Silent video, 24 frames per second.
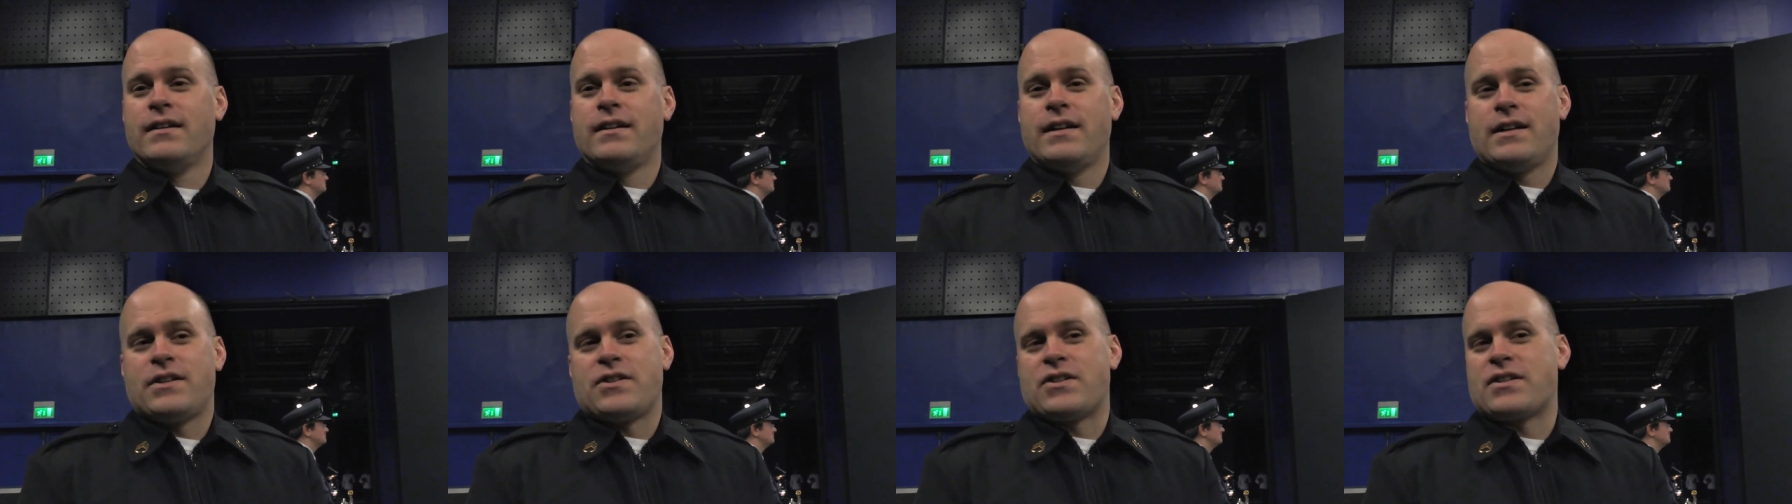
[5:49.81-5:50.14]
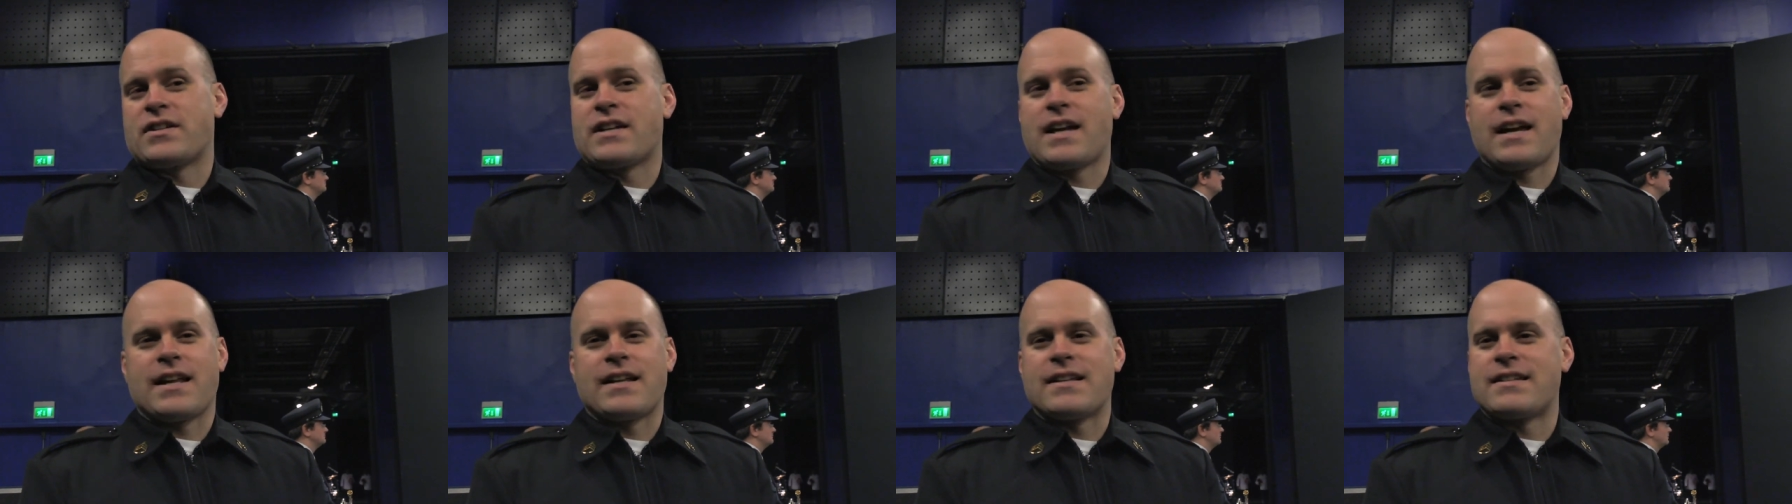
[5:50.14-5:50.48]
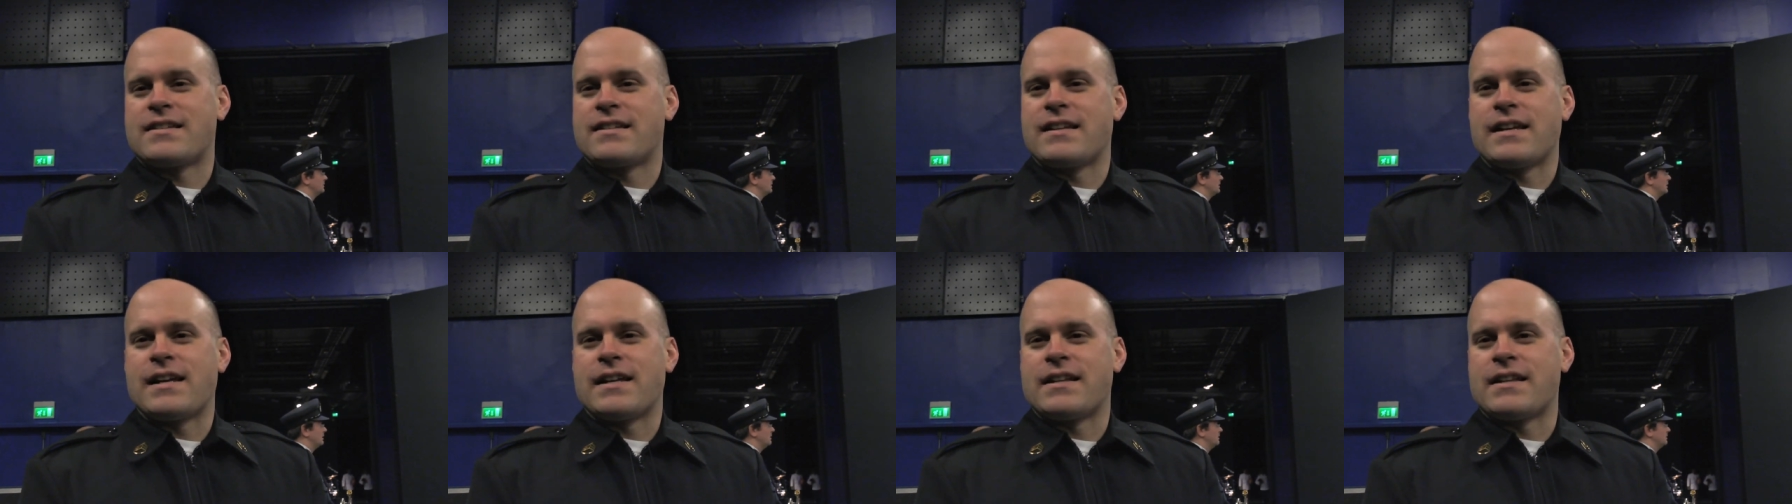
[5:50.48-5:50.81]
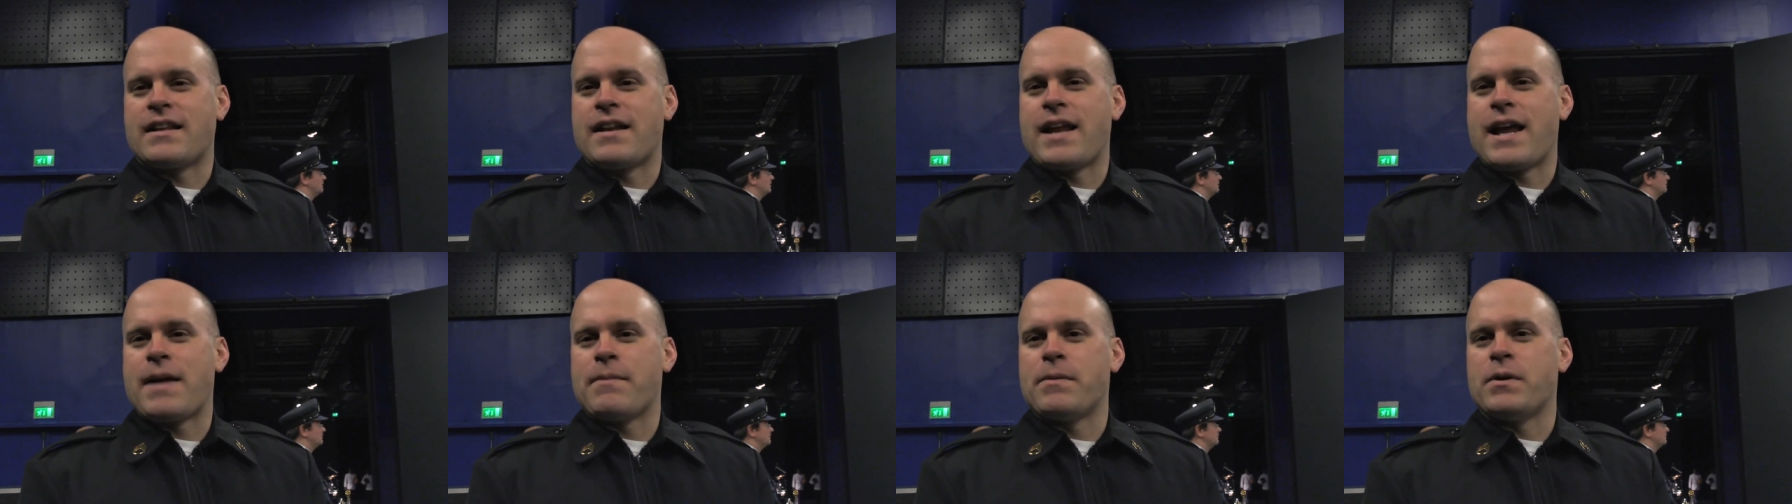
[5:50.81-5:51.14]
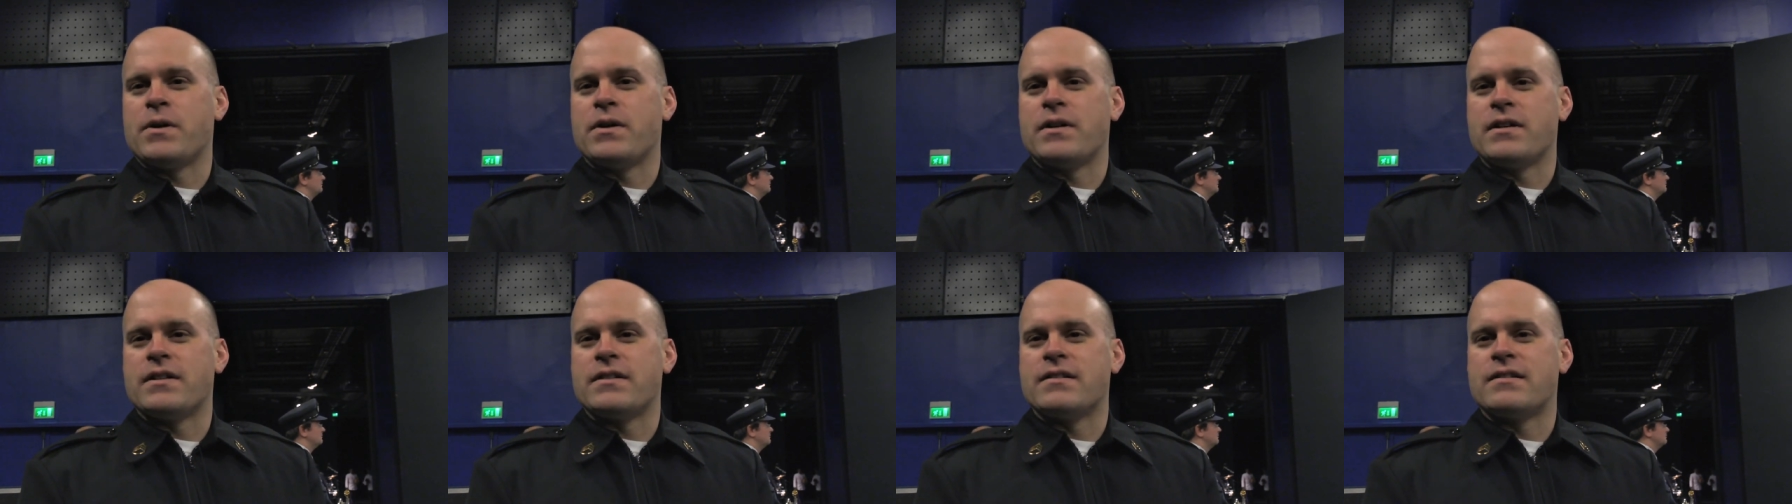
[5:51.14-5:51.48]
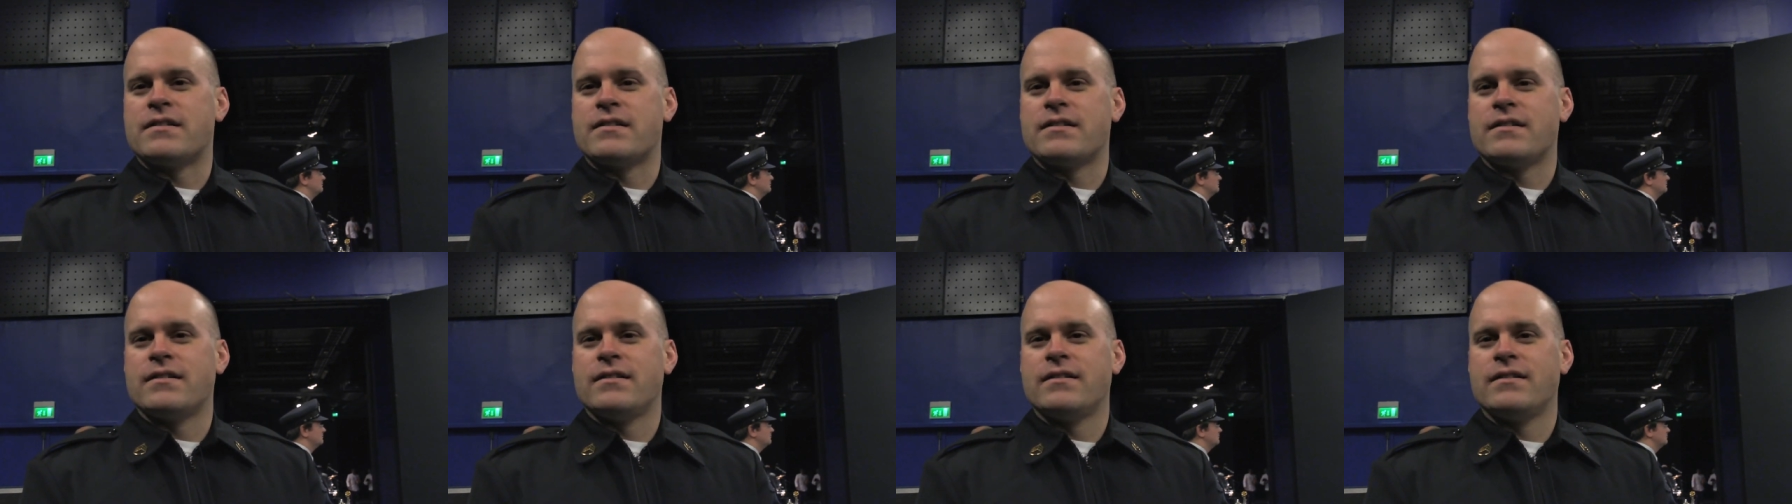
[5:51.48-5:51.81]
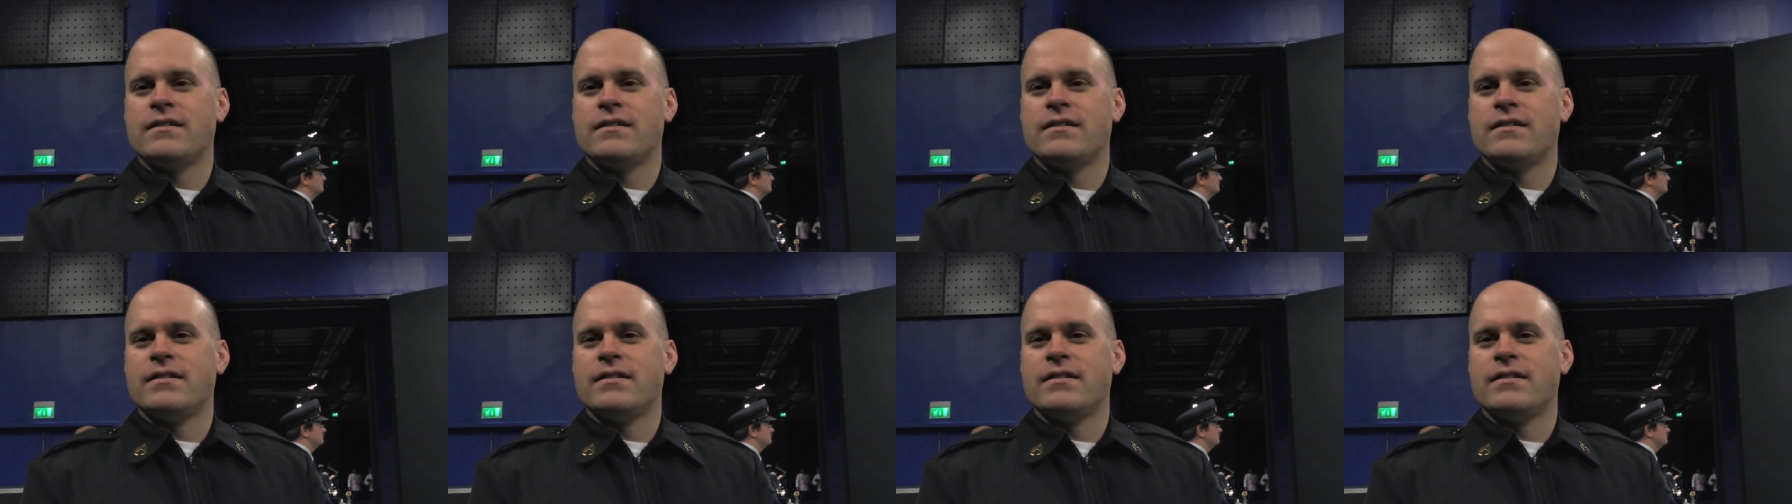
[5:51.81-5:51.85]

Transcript: and just kind of seeing the neighborhoods.